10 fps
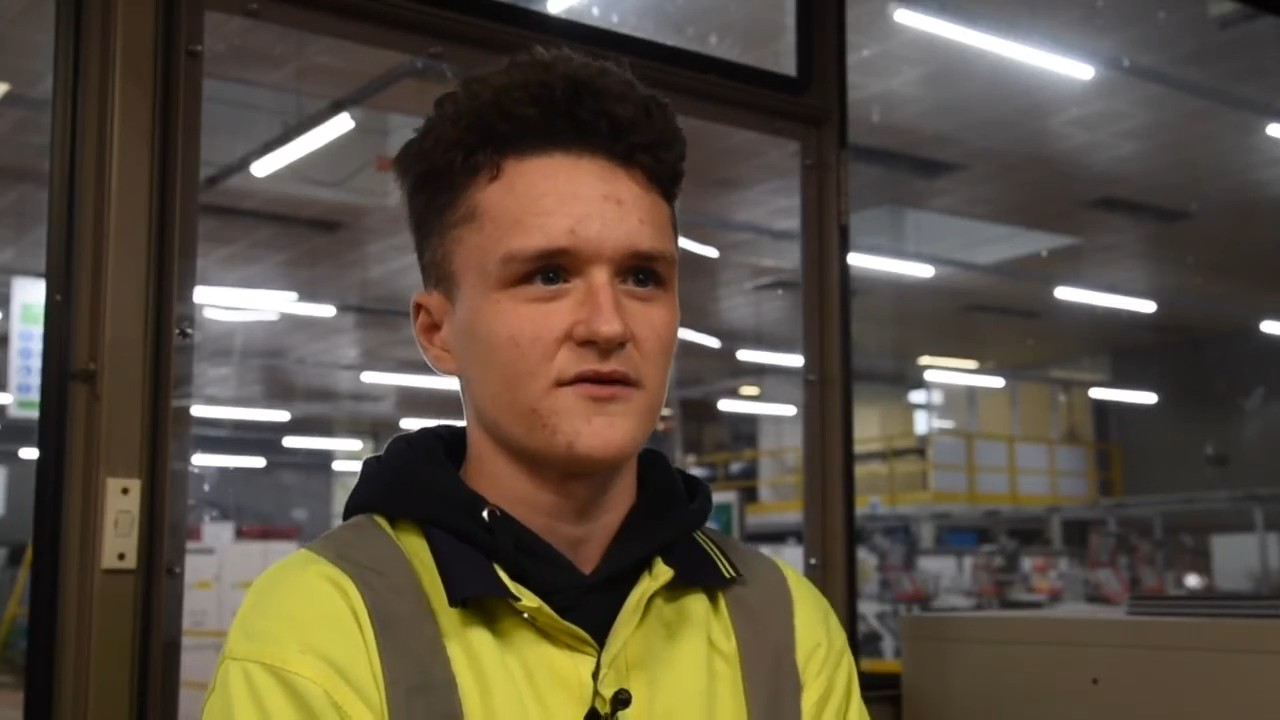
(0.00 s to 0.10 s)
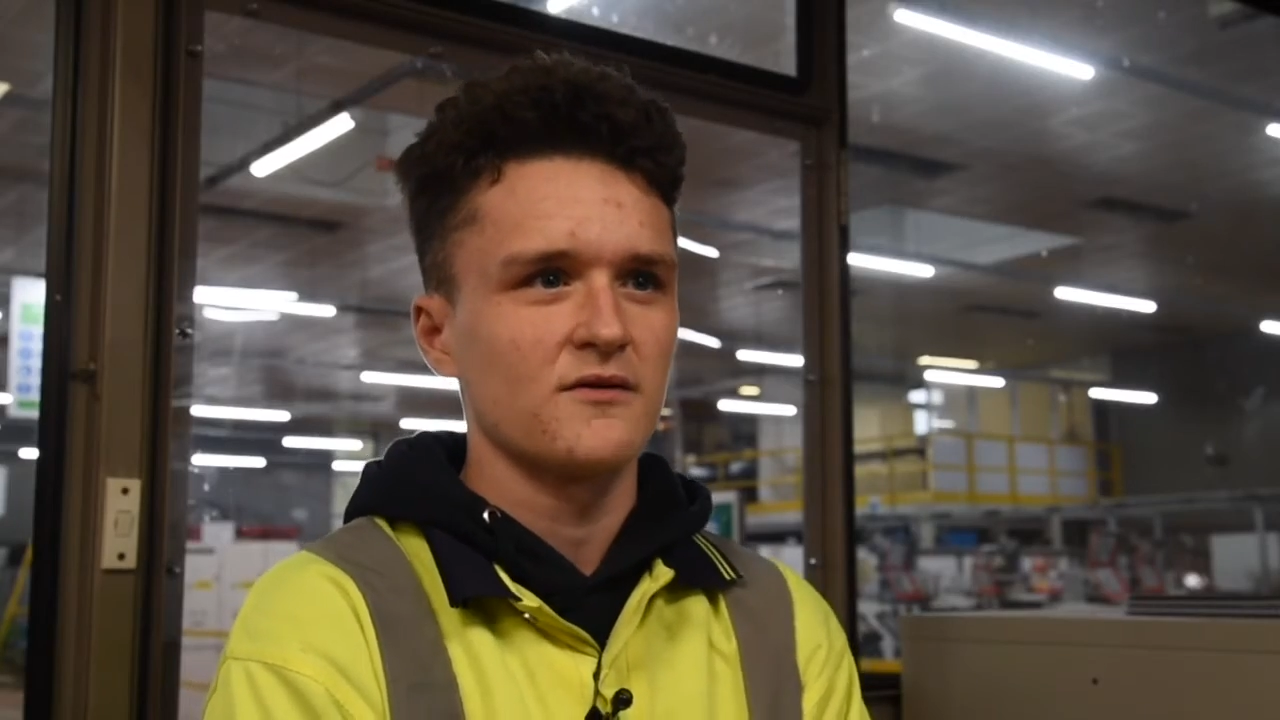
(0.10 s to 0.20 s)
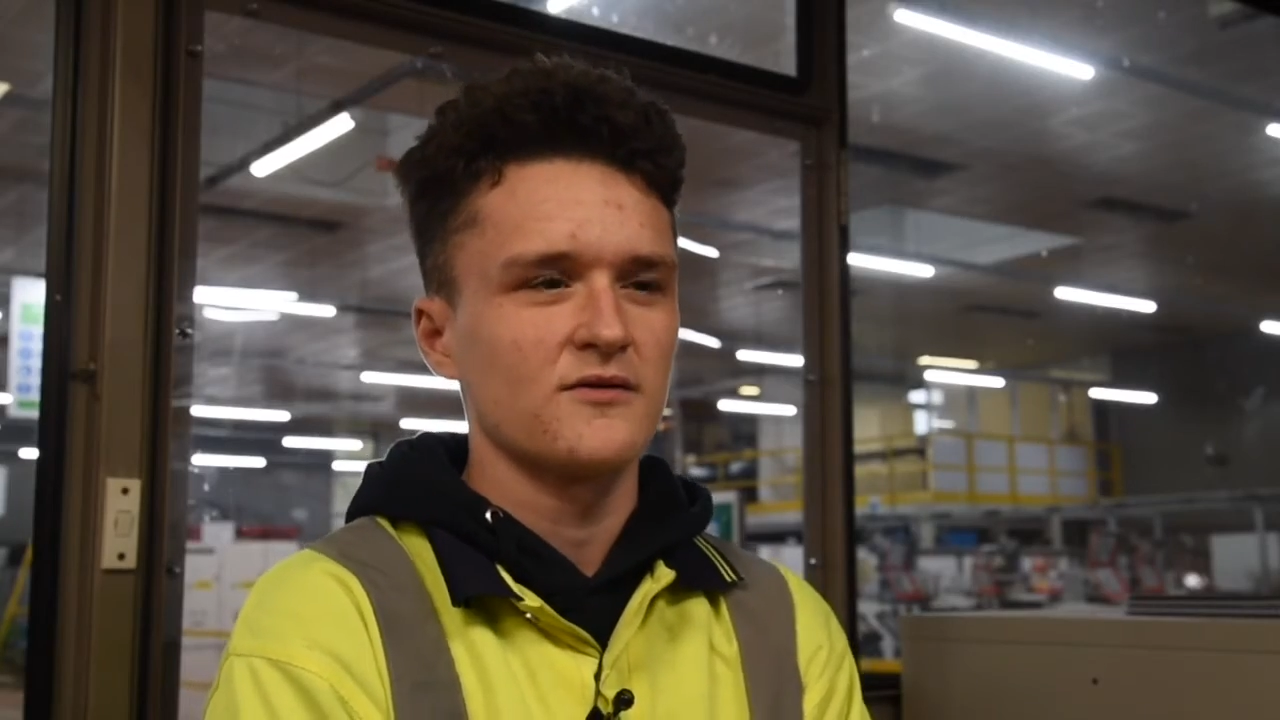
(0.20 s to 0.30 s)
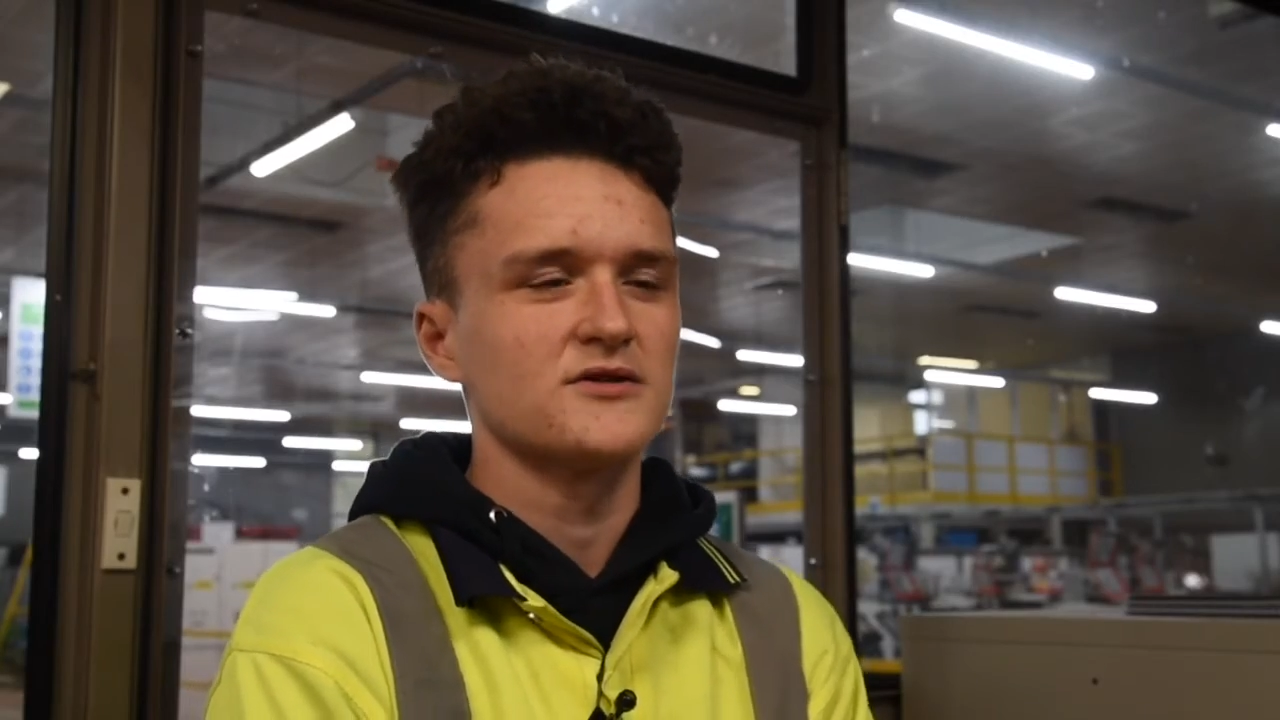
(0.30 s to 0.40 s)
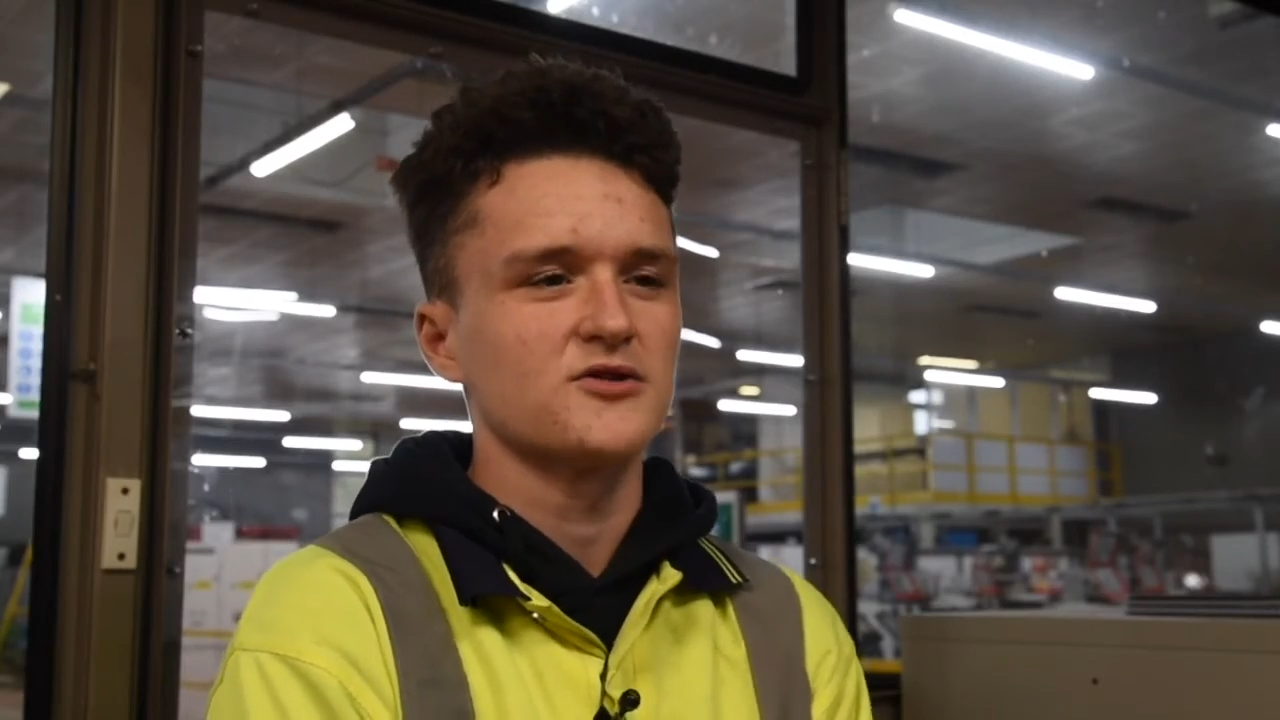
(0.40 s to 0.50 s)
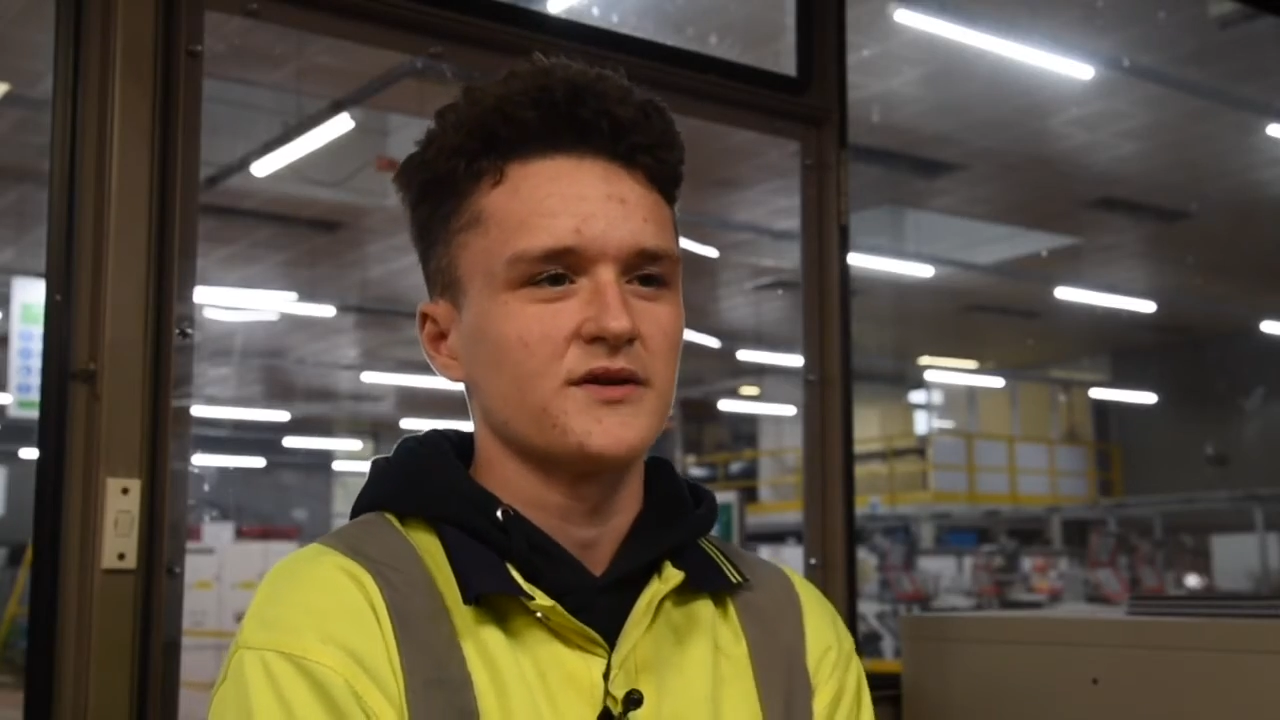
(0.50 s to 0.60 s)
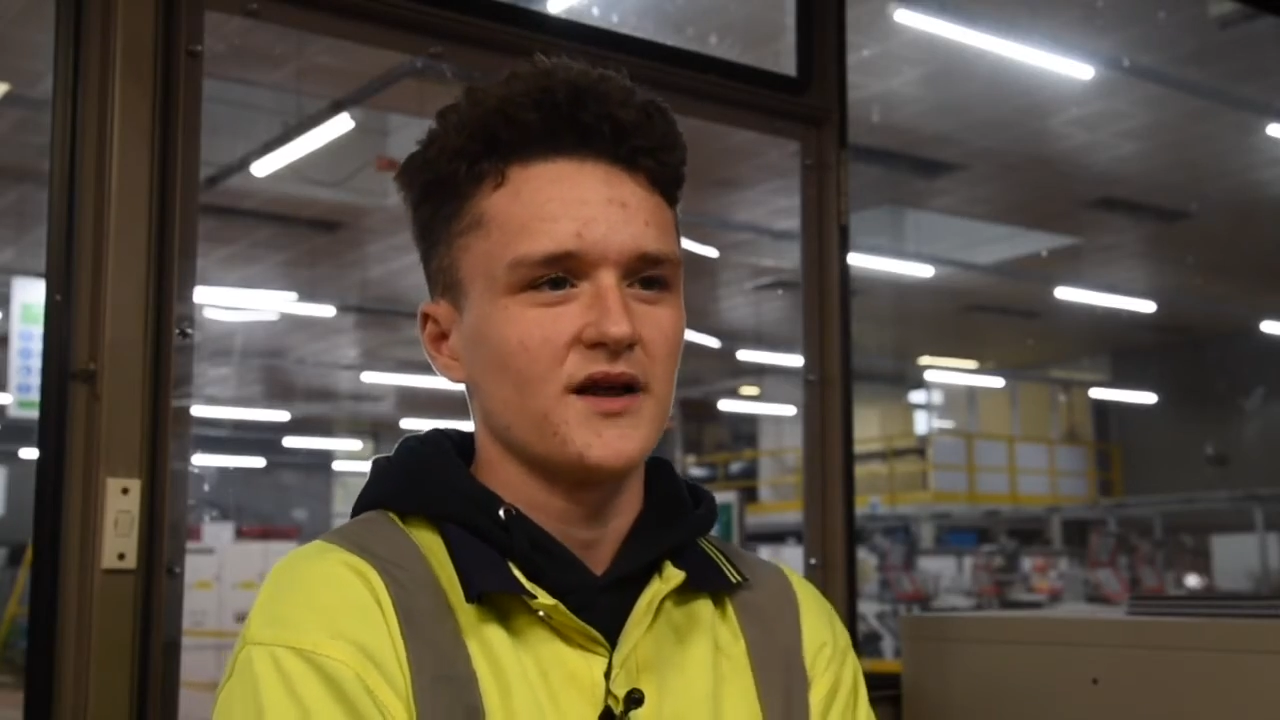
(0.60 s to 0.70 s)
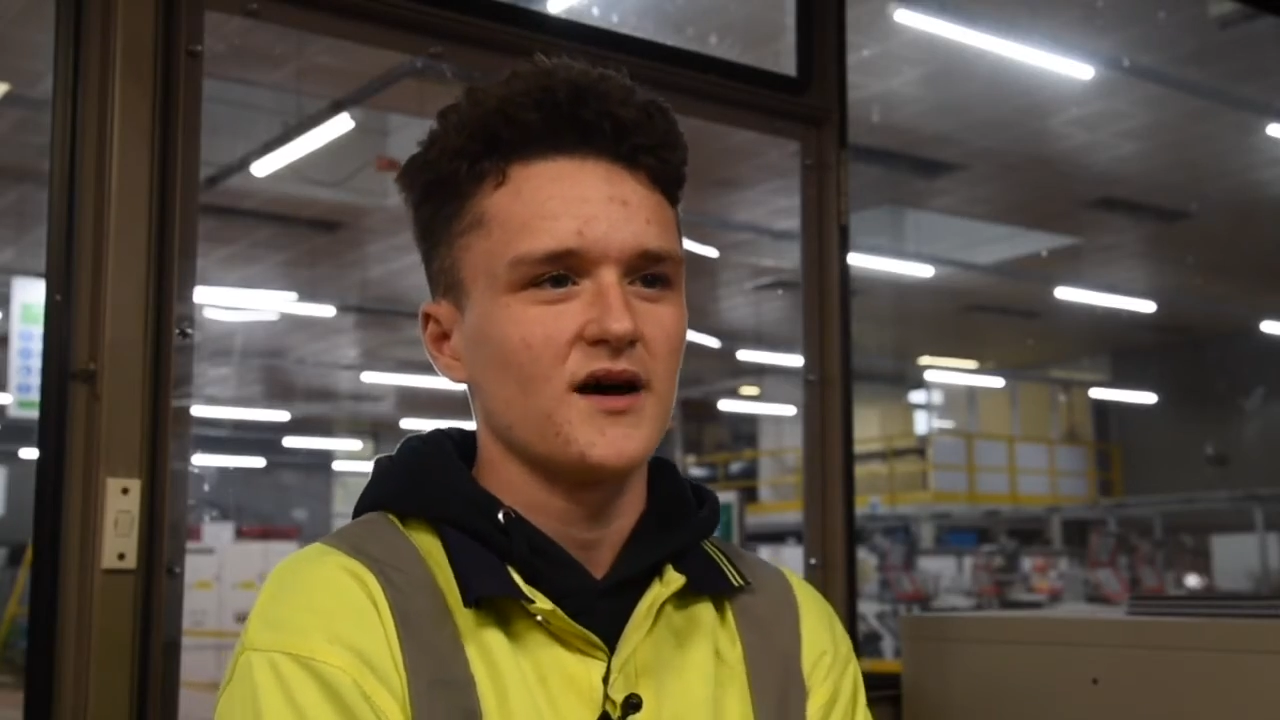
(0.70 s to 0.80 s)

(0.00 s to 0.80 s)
I wanted something that